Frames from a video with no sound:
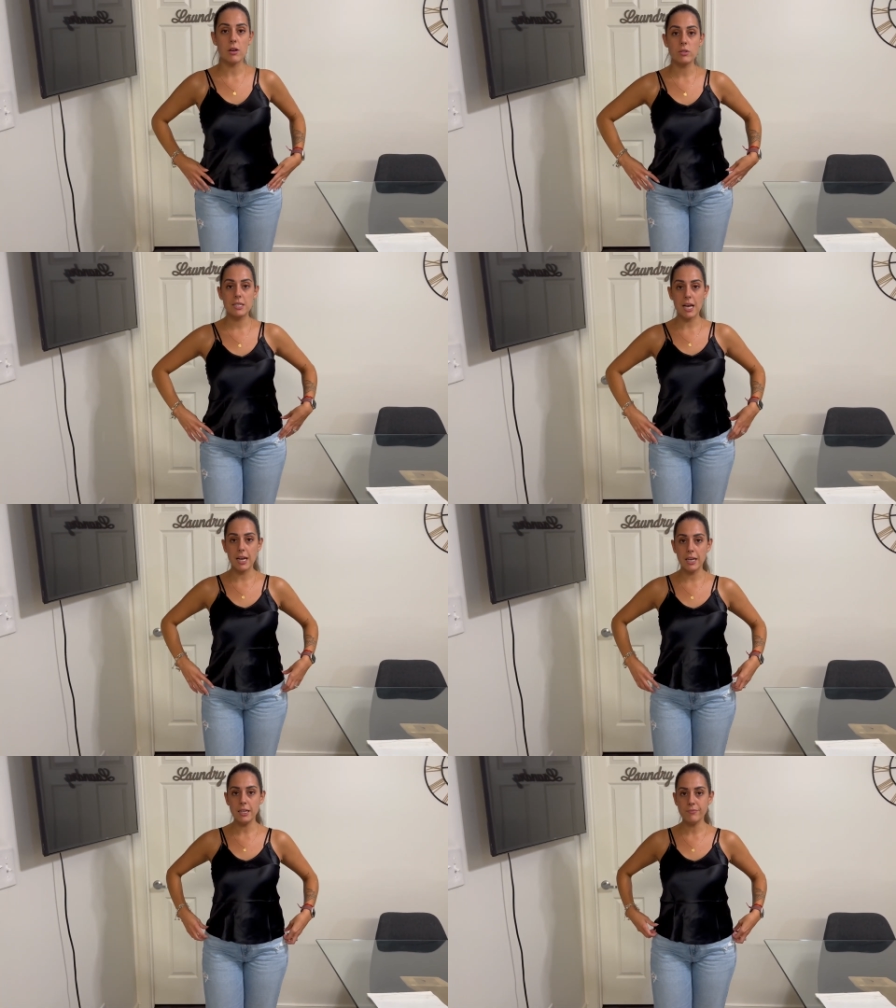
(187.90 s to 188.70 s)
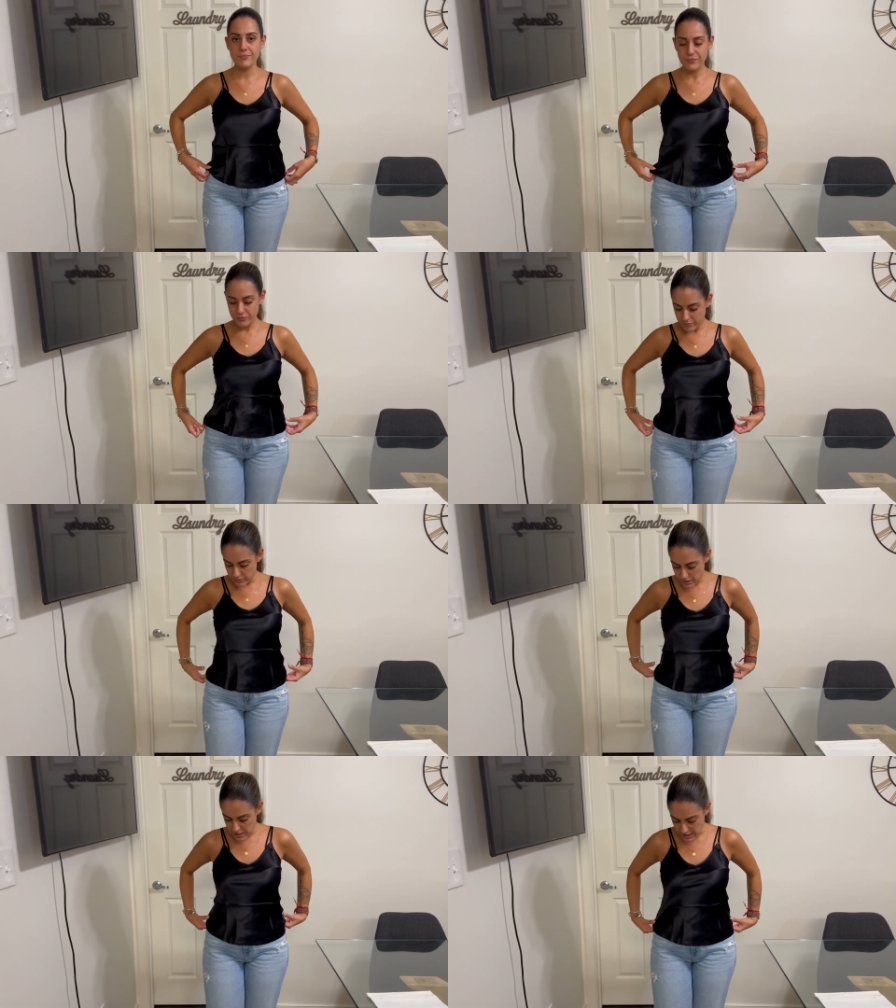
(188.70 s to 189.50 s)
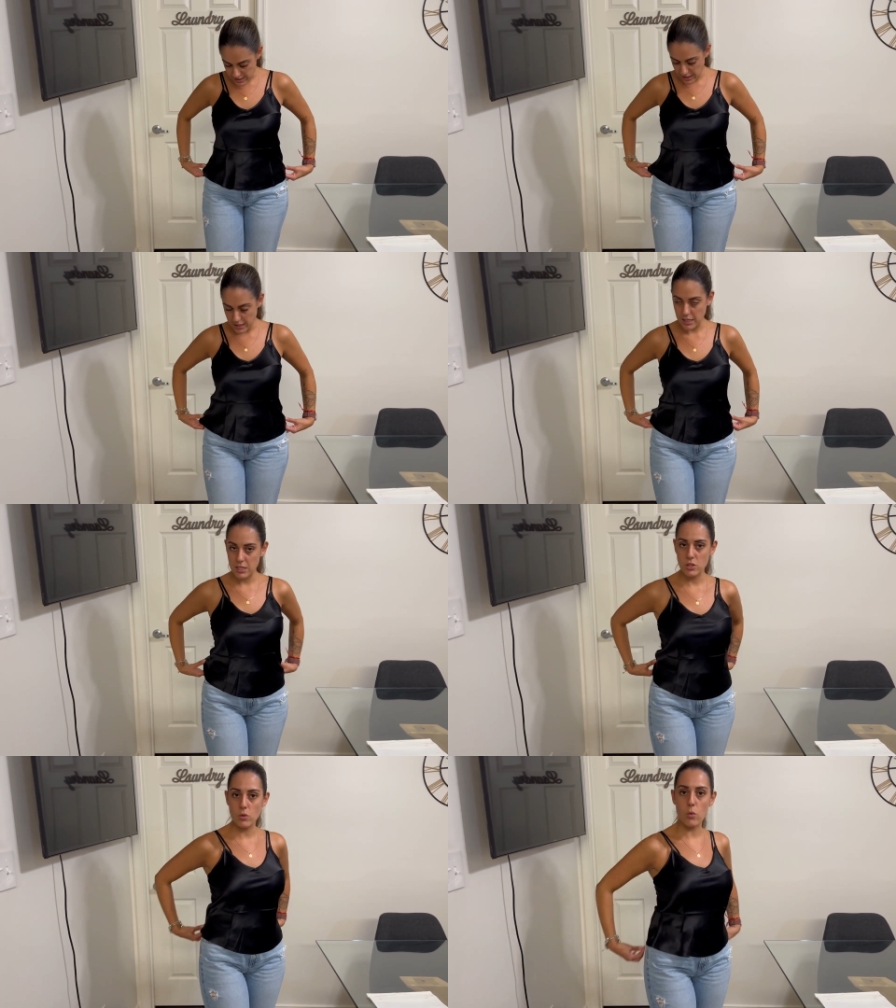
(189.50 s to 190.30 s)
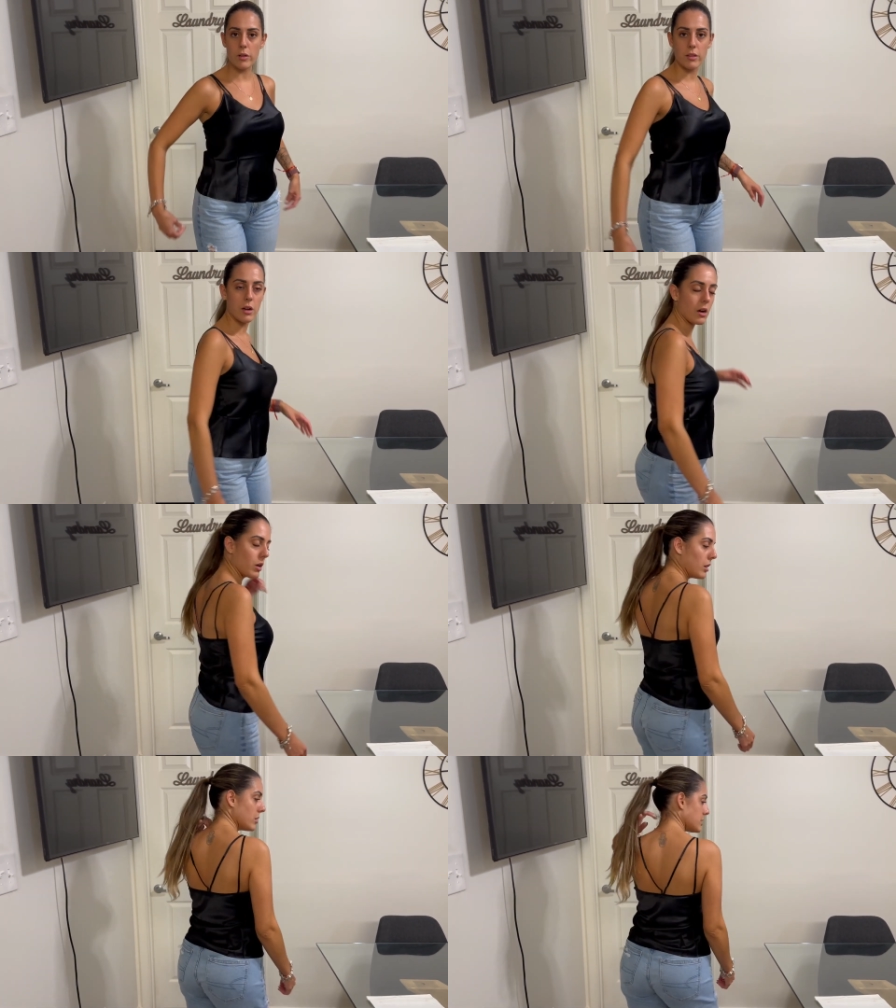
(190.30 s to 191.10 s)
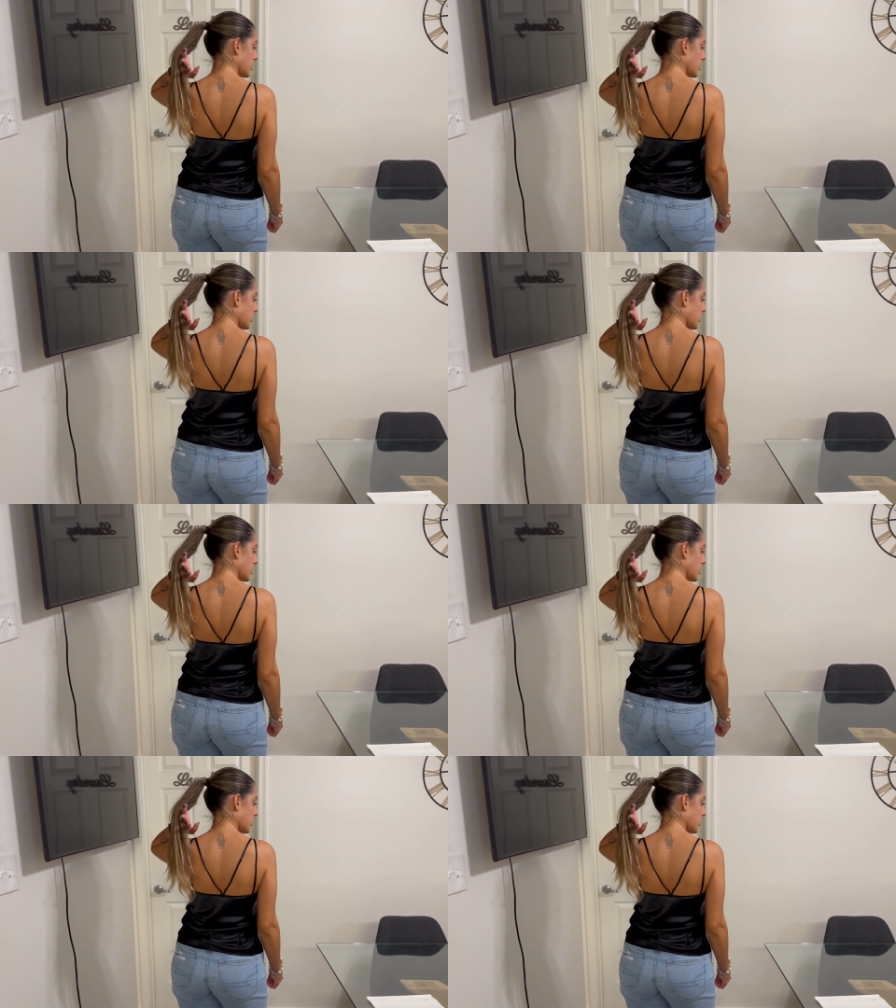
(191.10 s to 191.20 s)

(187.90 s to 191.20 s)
outside, just in case you wonder how it looks